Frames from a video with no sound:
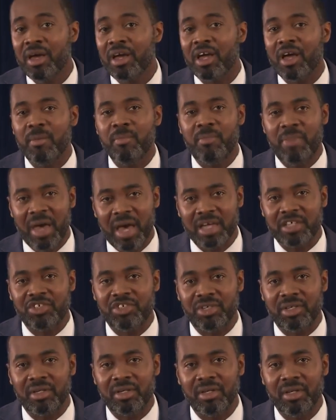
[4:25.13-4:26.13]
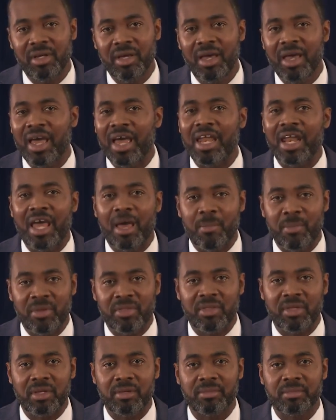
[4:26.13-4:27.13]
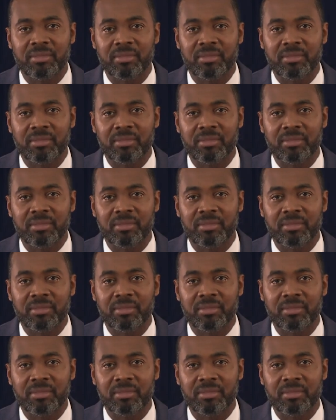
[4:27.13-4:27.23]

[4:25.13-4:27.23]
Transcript: compassion, and empathy.